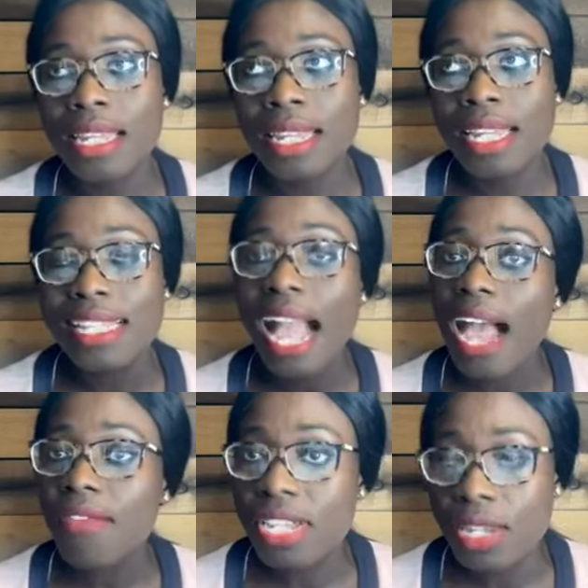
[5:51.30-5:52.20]
it
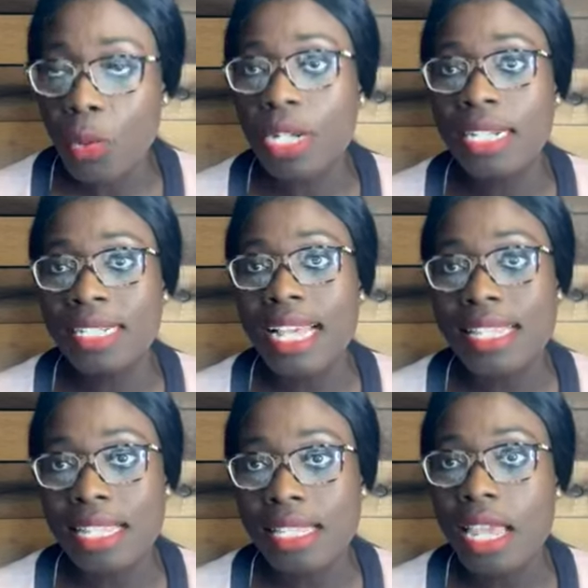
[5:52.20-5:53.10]
covers and what it
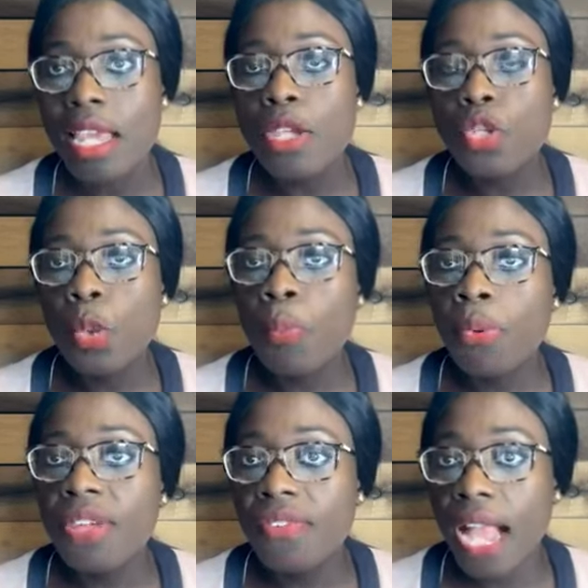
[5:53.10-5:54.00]
doesn't. So
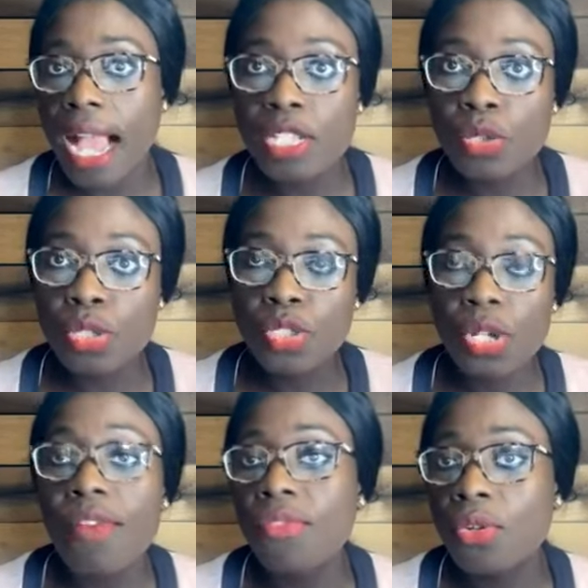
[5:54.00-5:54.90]
brief casual
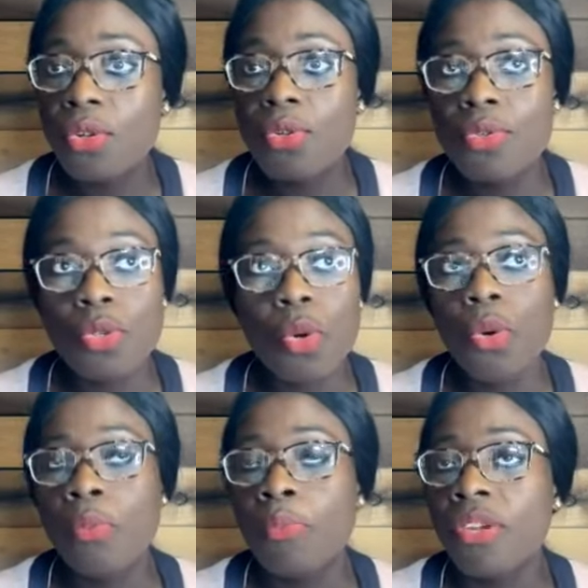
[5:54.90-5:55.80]
travels
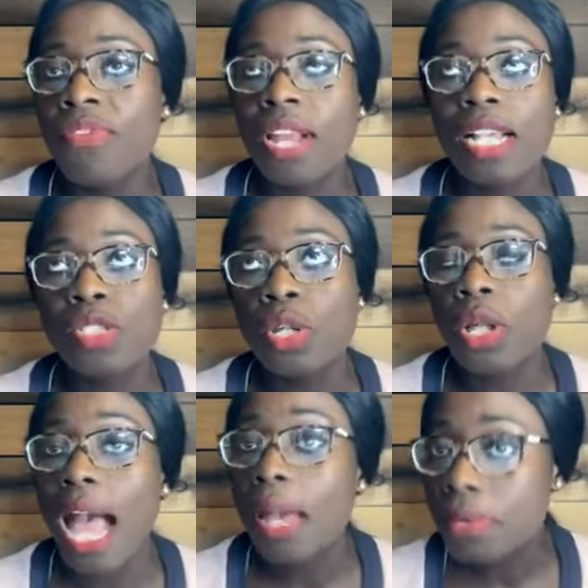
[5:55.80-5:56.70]
or brief
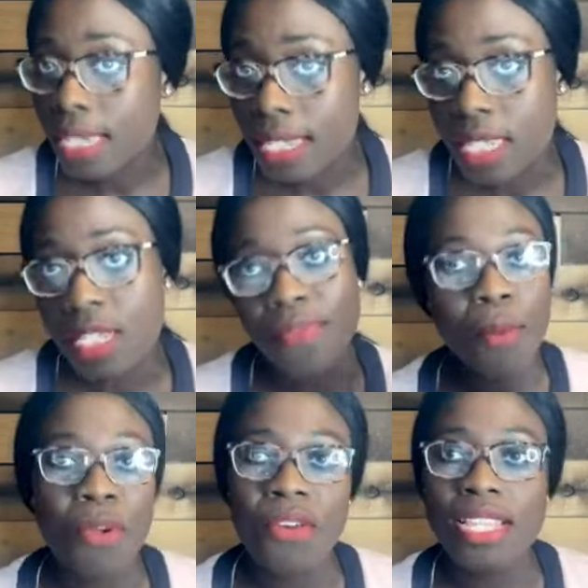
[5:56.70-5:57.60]
casual absences
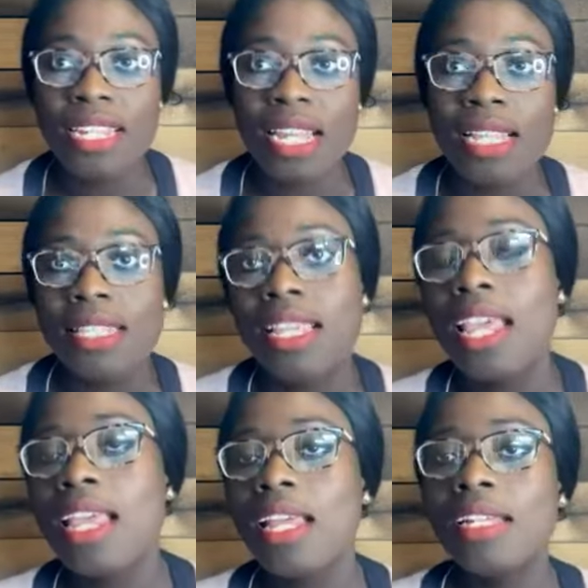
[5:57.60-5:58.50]
from your residence,
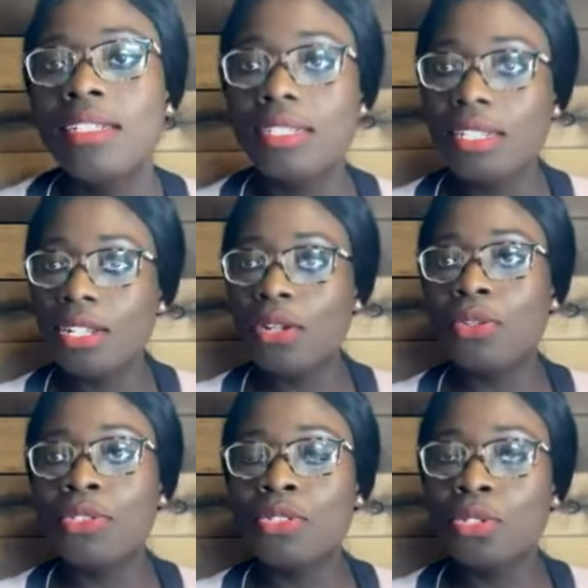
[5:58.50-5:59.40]
you
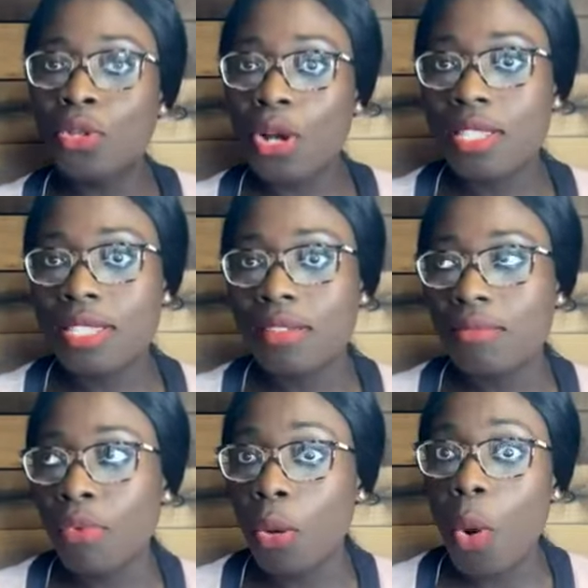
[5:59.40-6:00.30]
know, do not
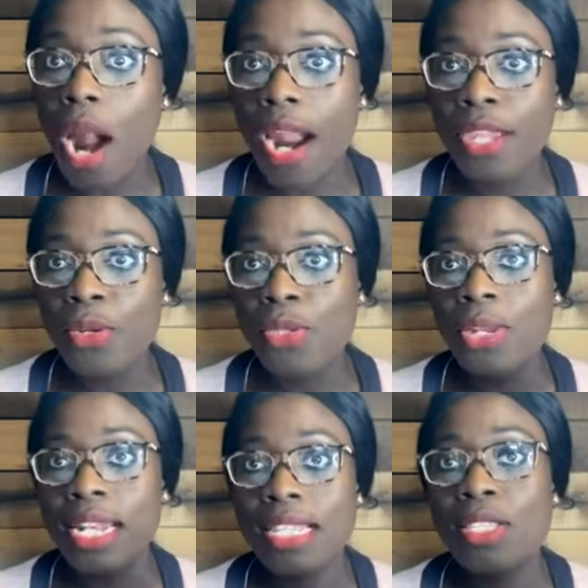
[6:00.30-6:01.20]
require you
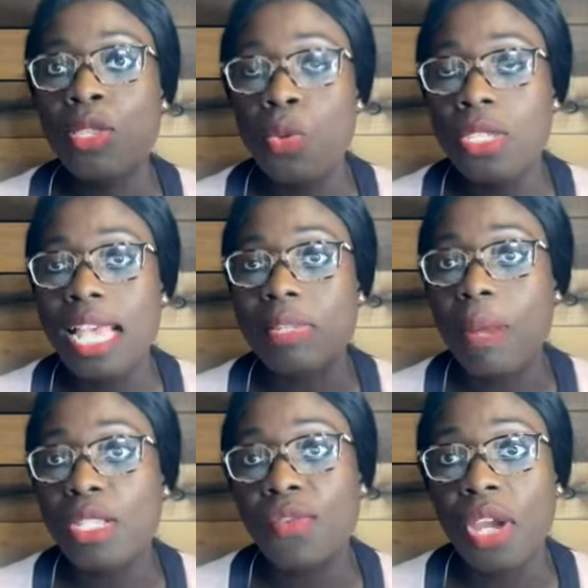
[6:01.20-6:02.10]
to list those as
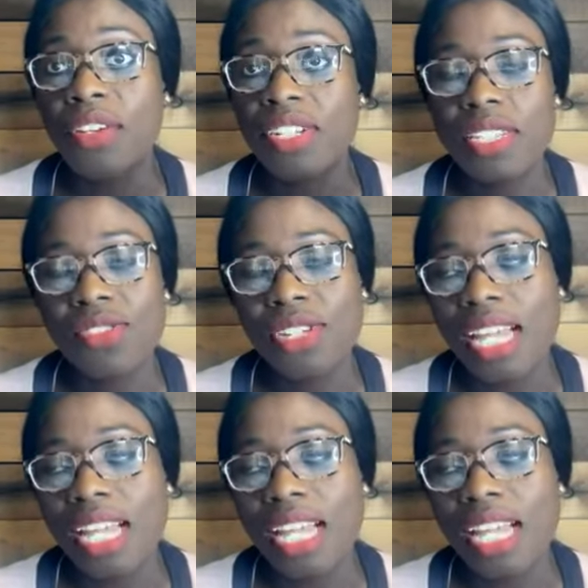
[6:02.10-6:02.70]
part of your address history.